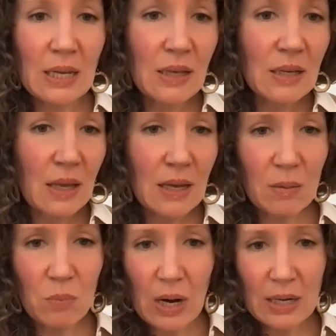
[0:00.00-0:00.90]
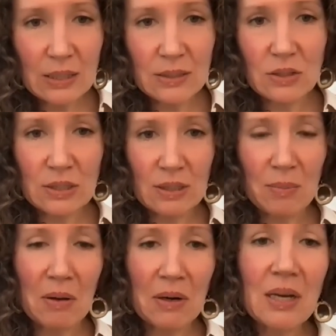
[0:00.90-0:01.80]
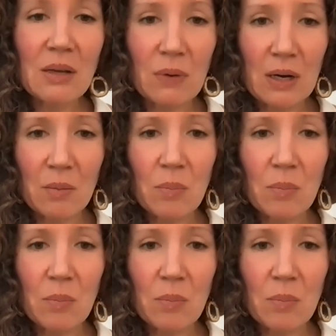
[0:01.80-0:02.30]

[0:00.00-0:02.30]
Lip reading: I think they can practice just about anywhere,